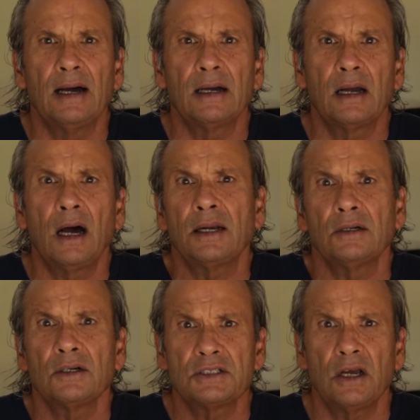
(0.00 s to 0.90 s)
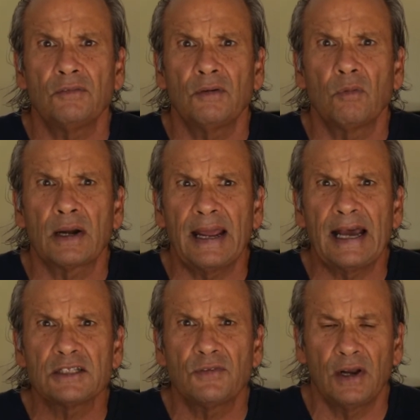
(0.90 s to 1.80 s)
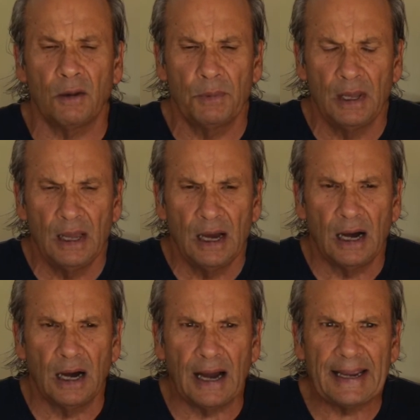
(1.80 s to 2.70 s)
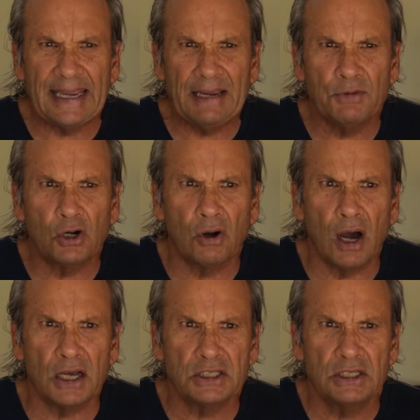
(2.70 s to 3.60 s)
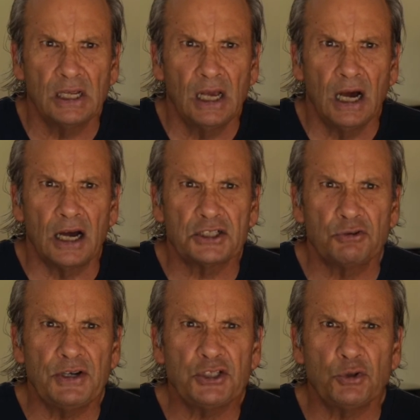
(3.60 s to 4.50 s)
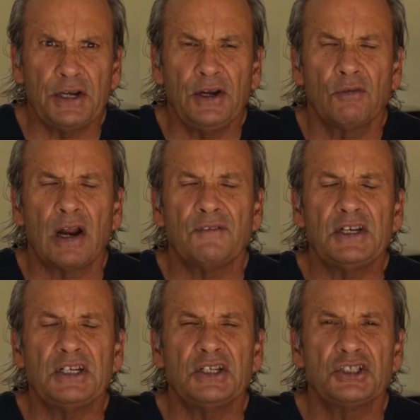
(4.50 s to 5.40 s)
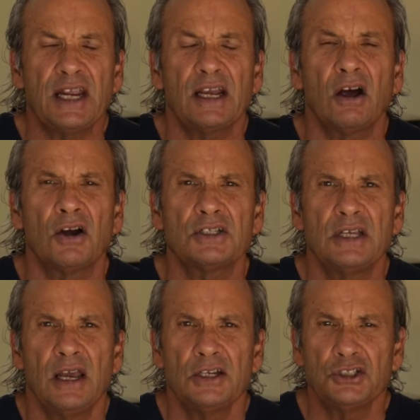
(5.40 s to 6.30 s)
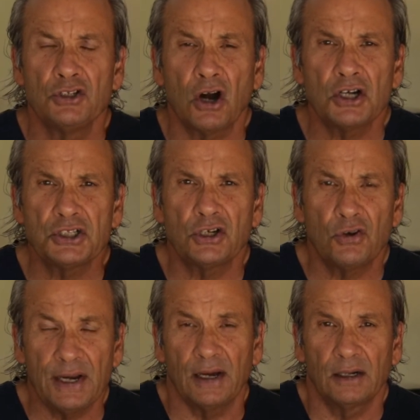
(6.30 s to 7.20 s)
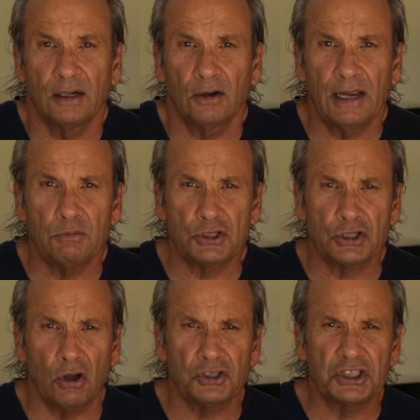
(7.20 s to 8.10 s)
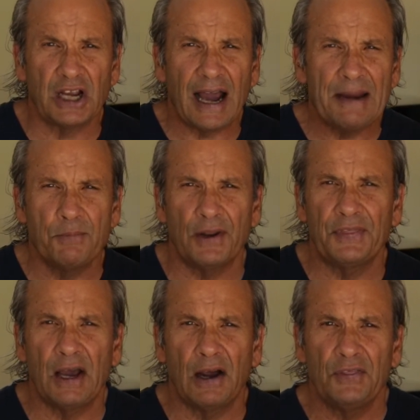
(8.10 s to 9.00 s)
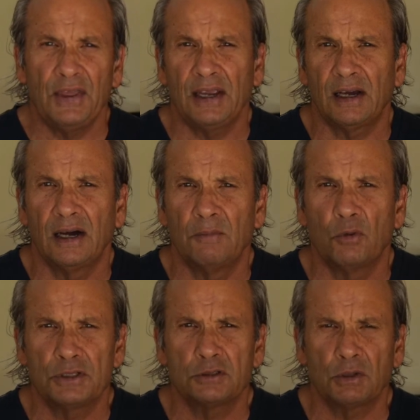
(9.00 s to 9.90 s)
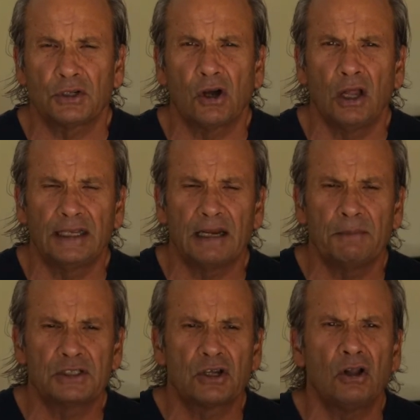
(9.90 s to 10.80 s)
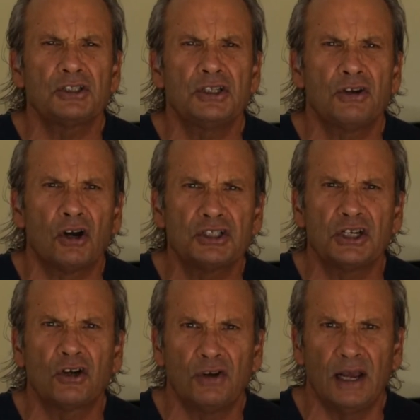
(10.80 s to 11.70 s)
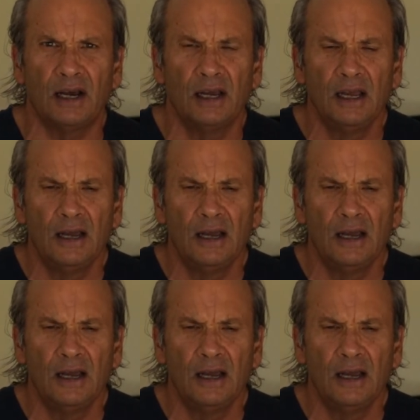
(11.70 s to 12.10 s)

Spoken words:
God herself when I asked for help. I came across Sri Sri Ravi Shankar's Sudarshan Kriya, okay, which is called Sky Breath now, I think, is what they're calling it, but it's called Sudarshan Kriya.